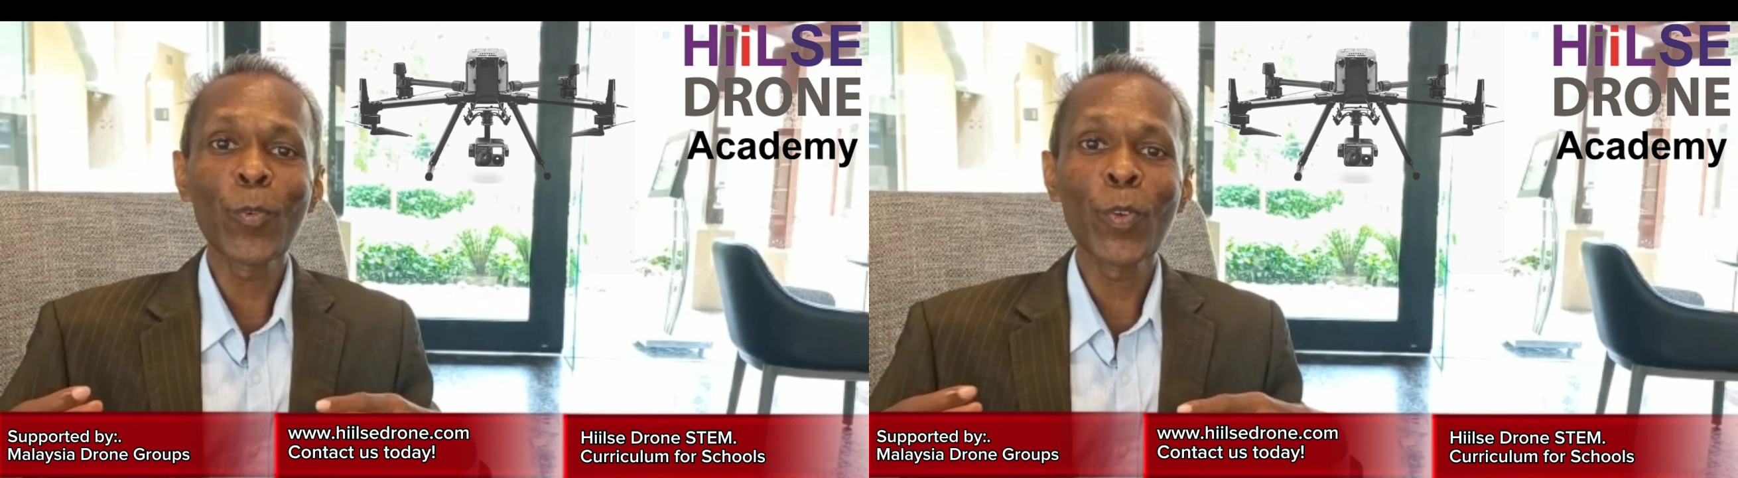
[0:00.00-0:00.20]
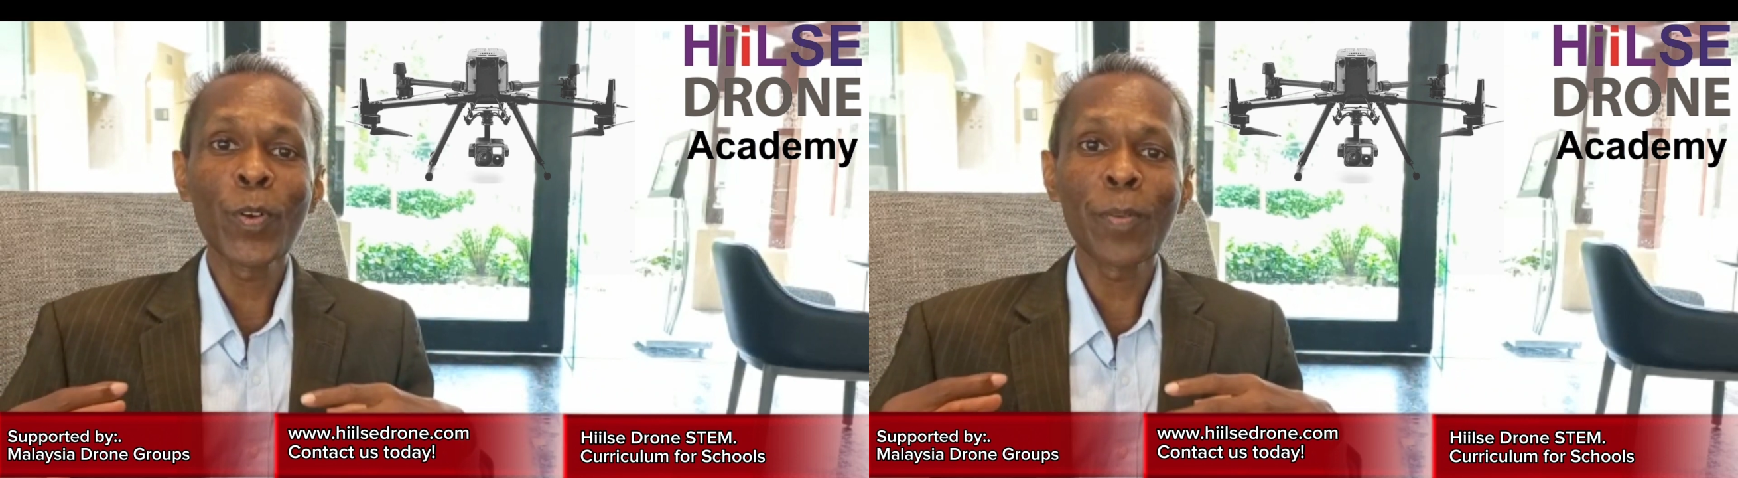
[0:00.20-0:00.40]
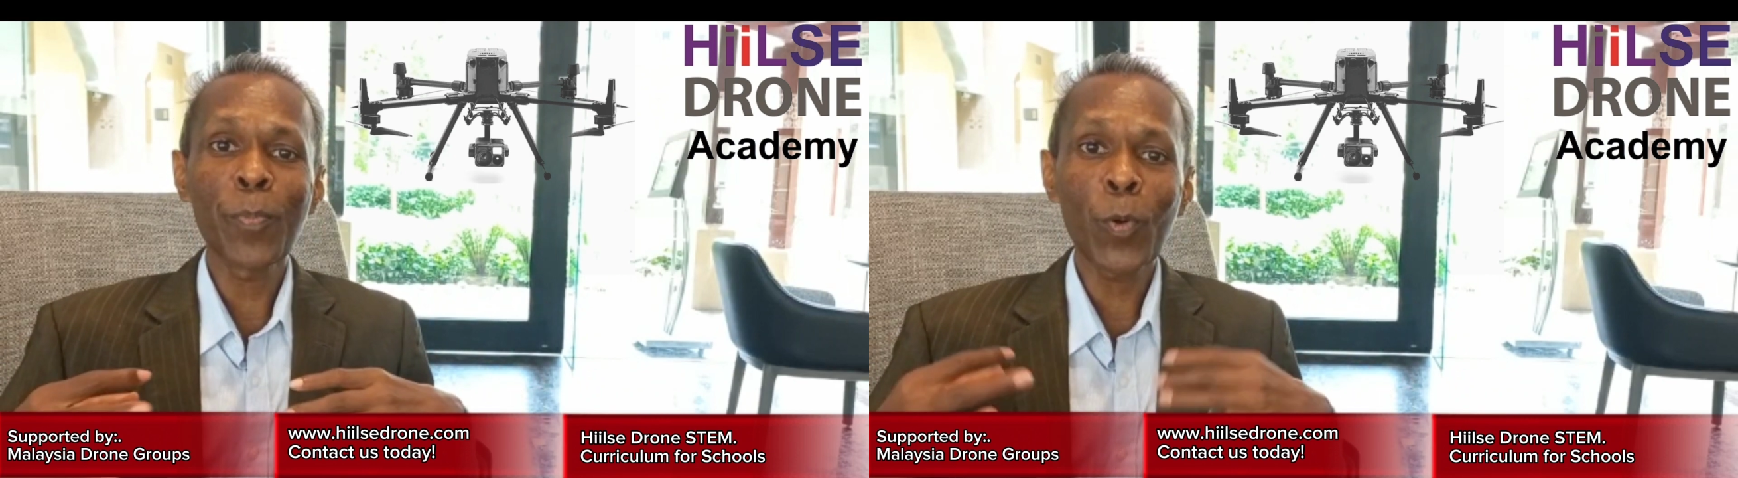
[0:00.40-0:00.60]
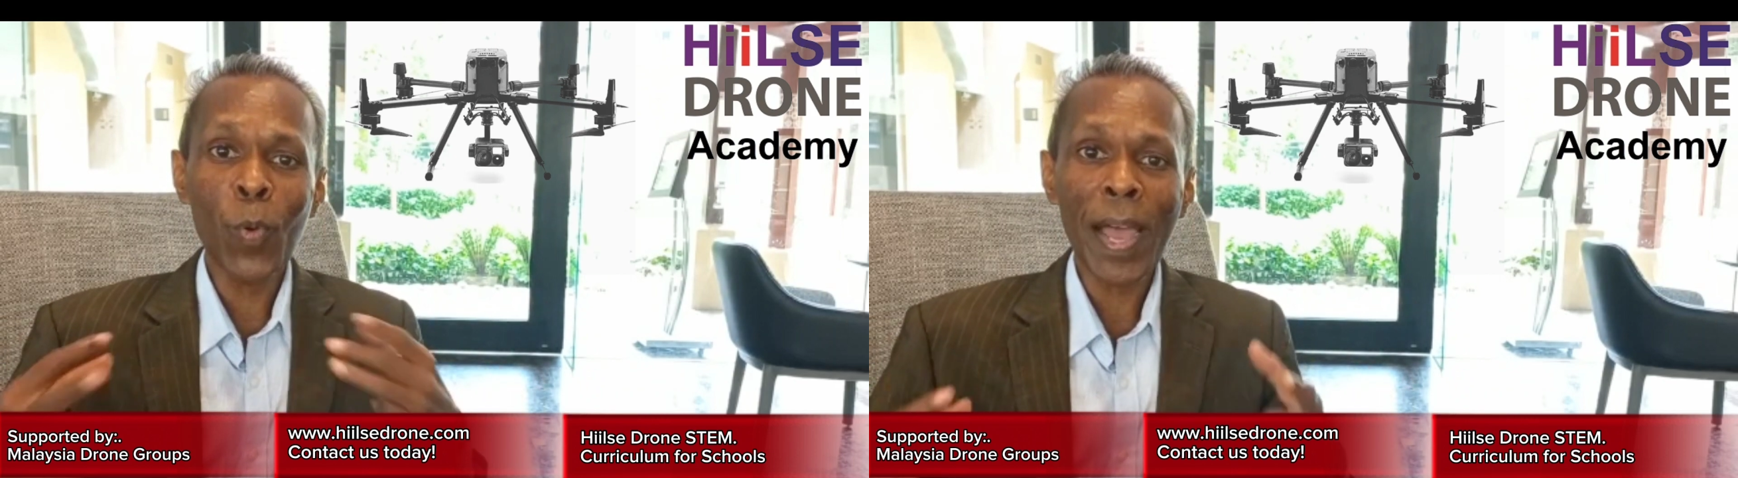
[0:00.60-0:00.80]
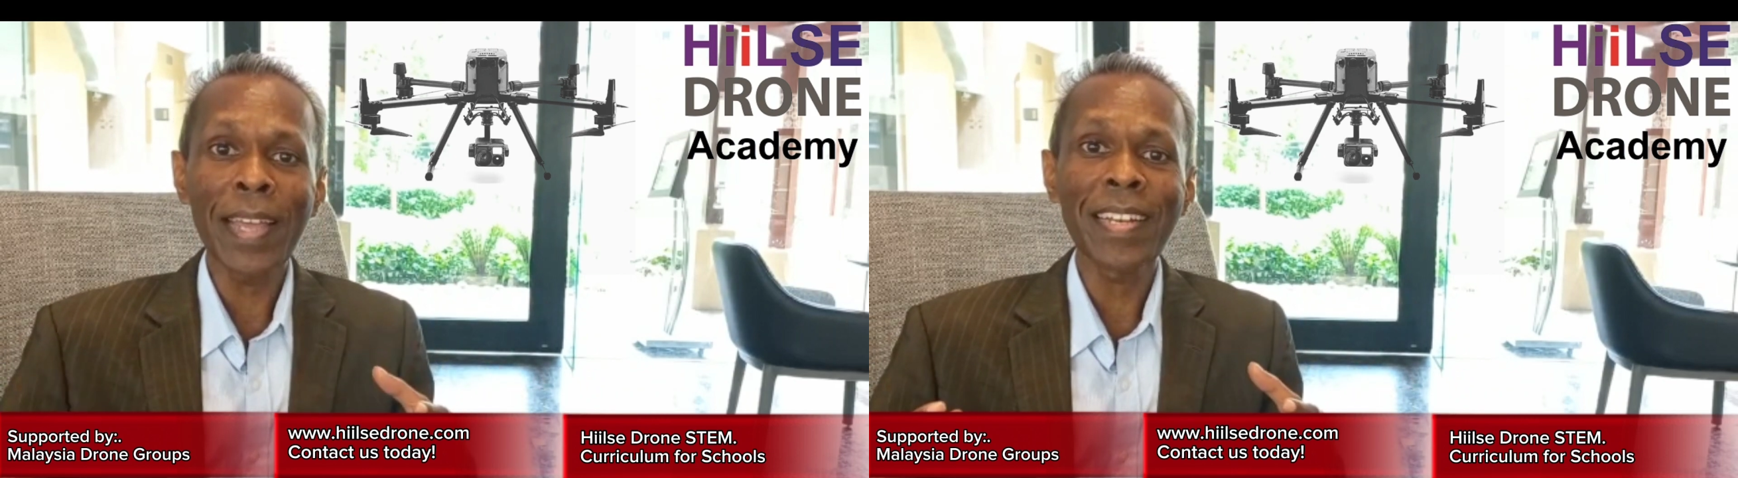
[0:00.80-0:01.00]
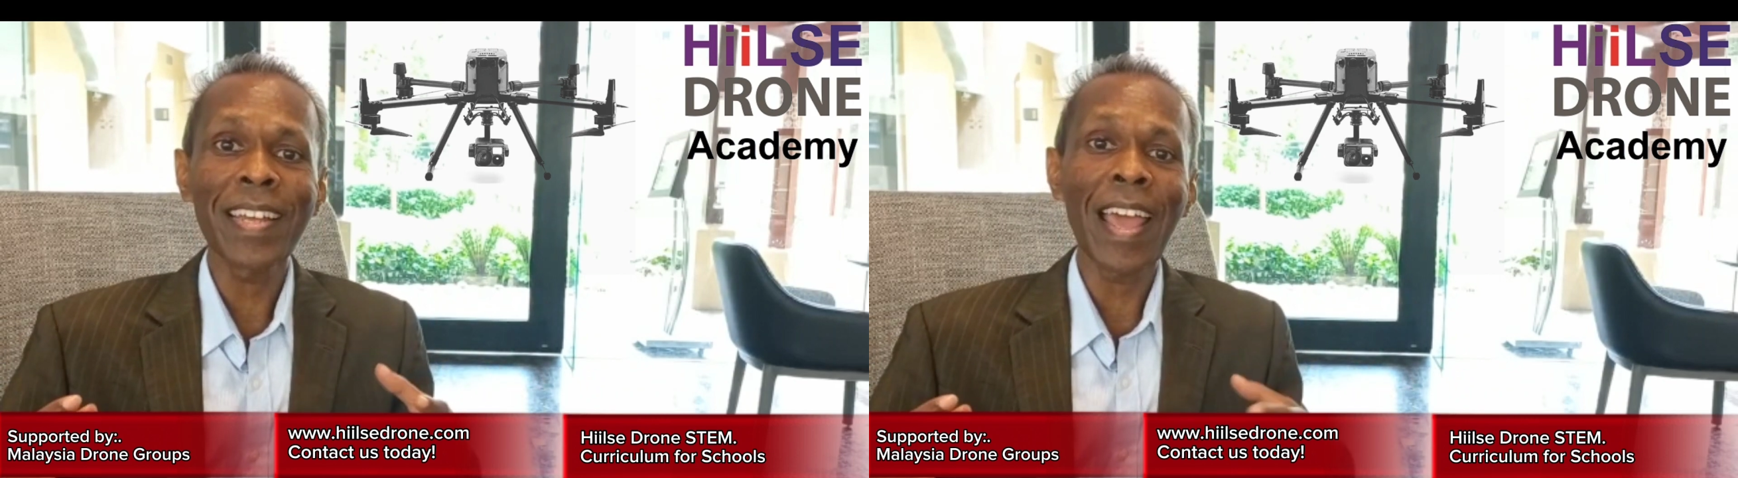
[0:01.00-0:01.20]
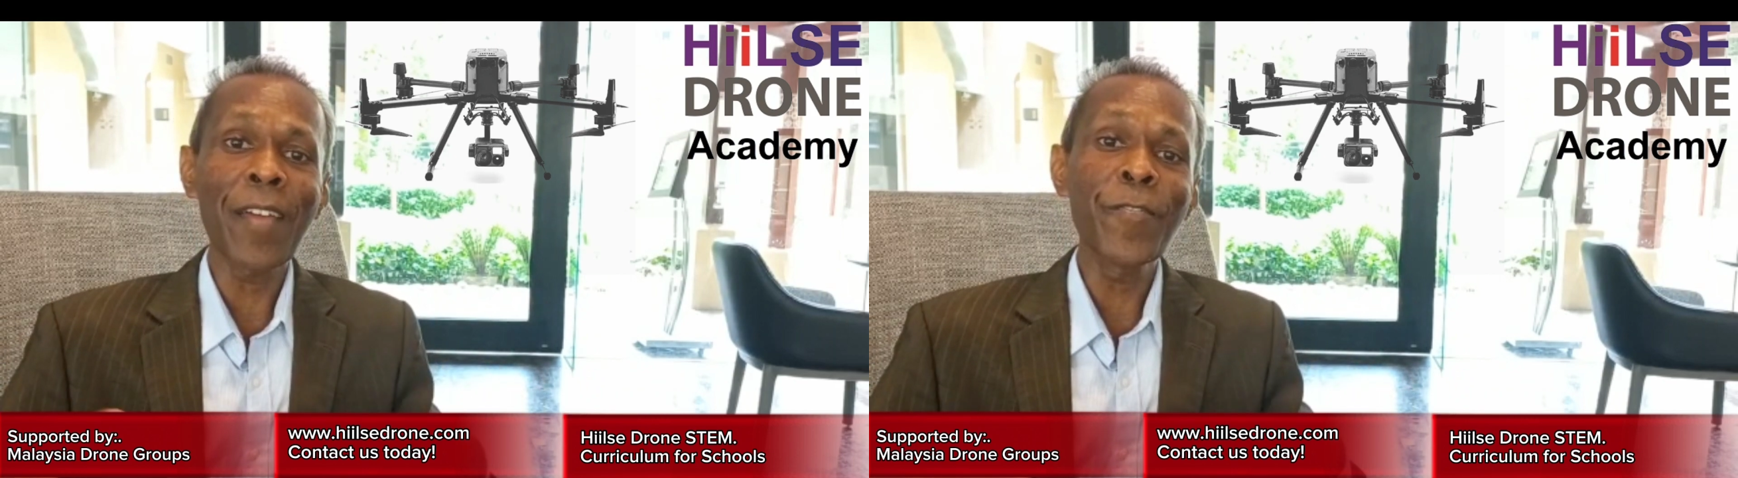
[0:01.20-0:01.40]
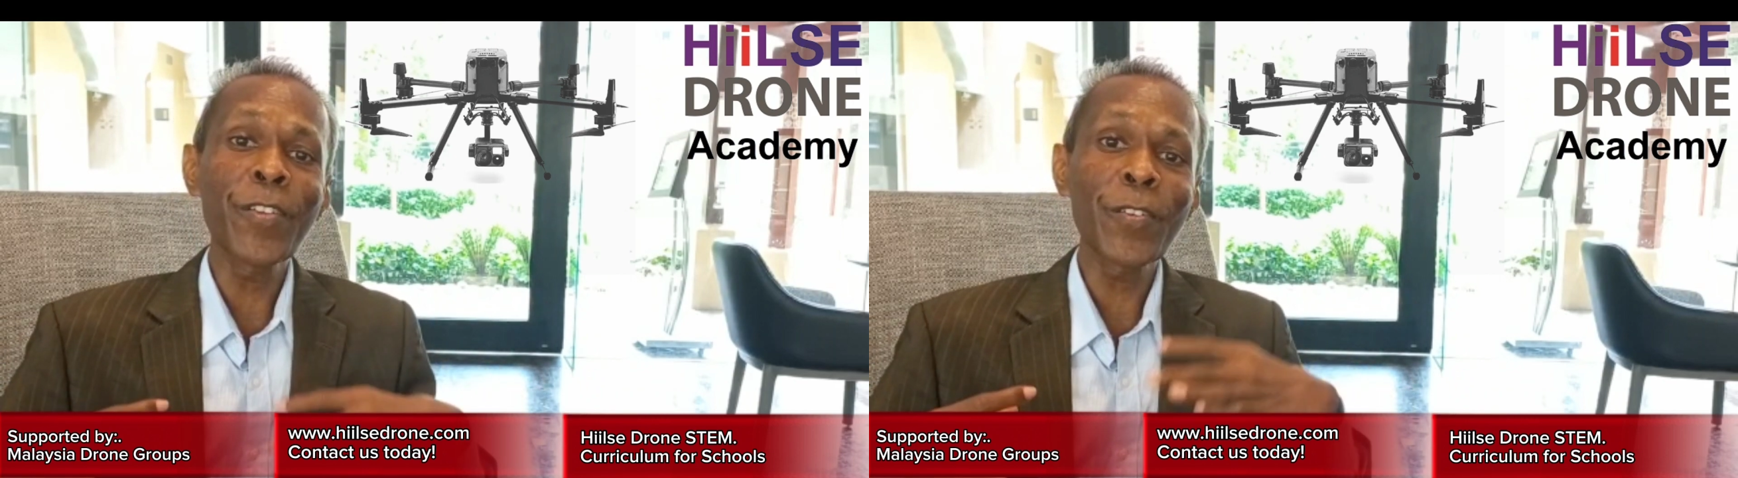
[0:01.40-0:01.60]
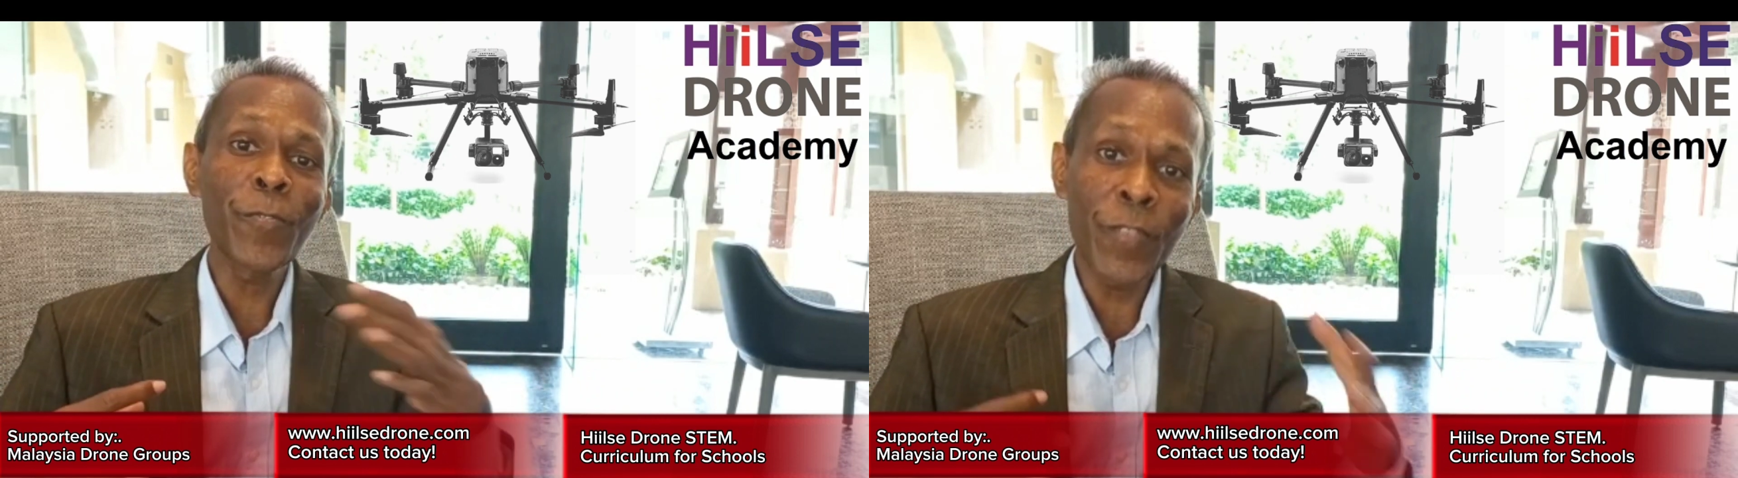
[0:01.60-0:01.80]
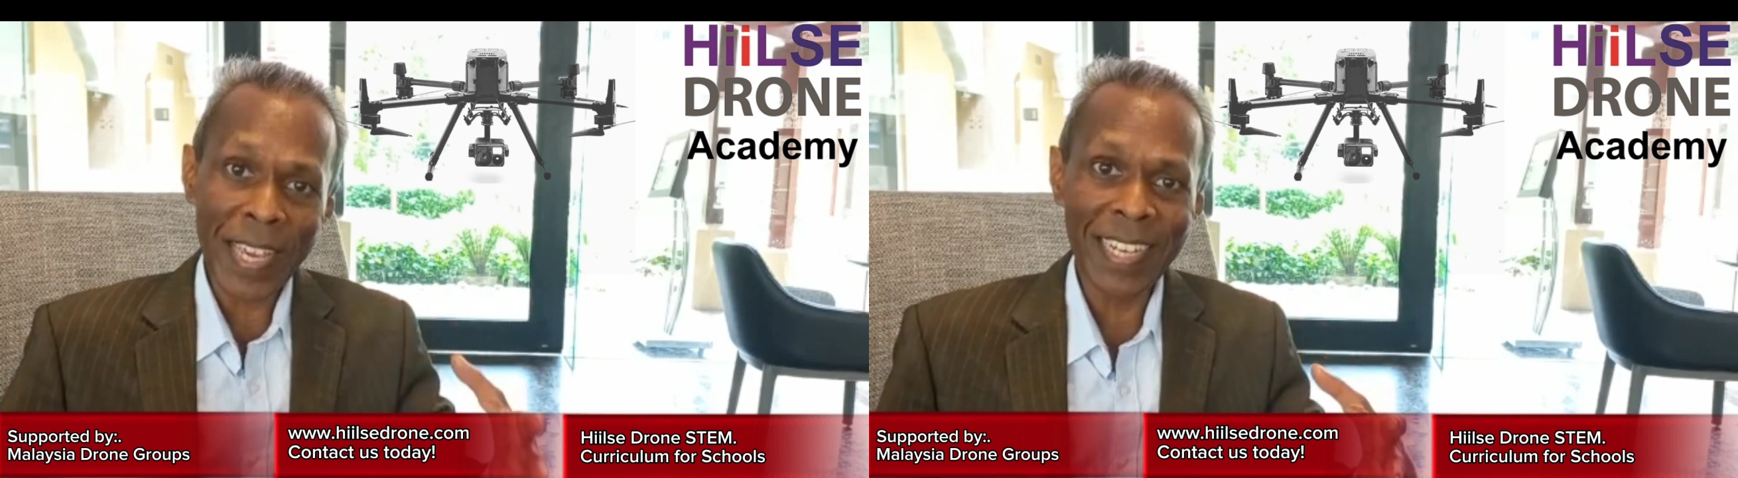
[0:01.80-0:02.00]
we will provide every
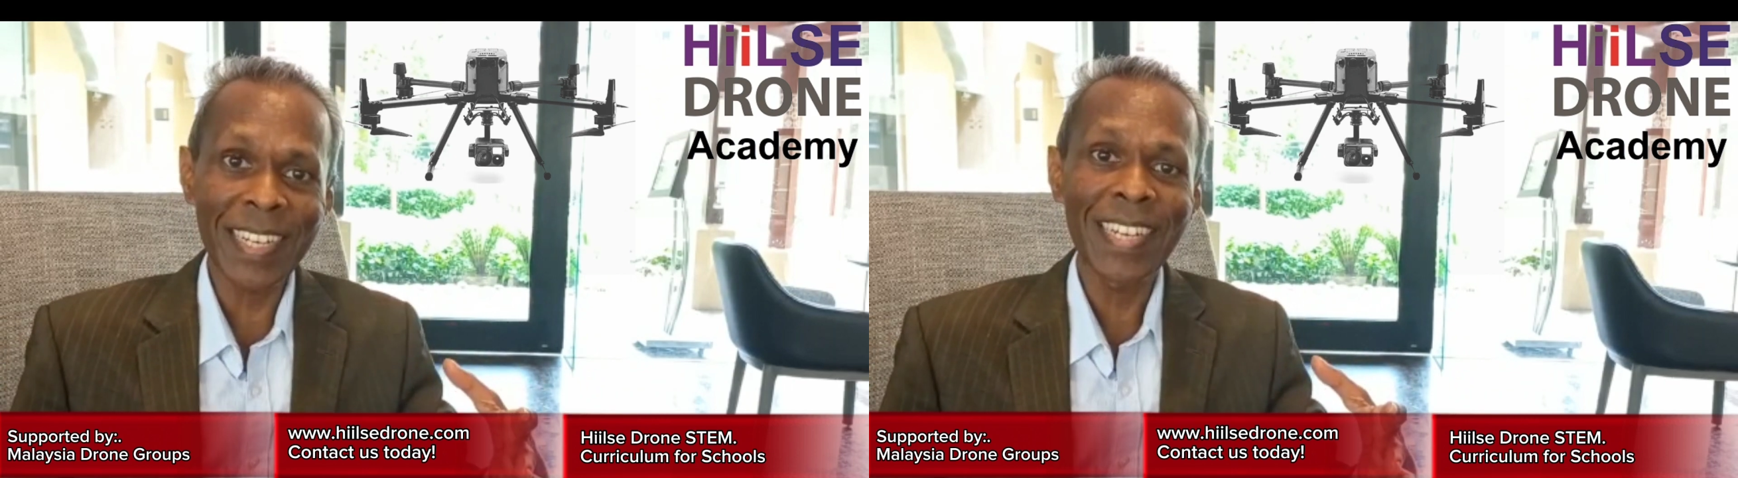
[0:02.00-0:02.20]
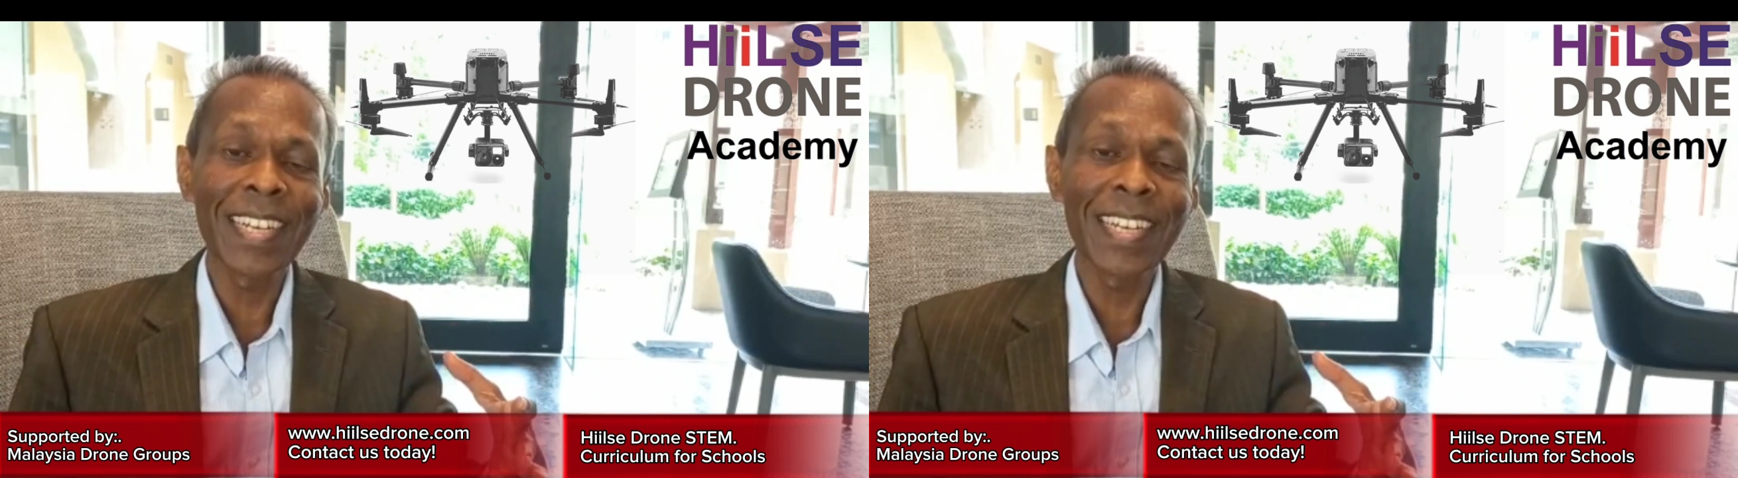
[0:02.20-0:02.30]
week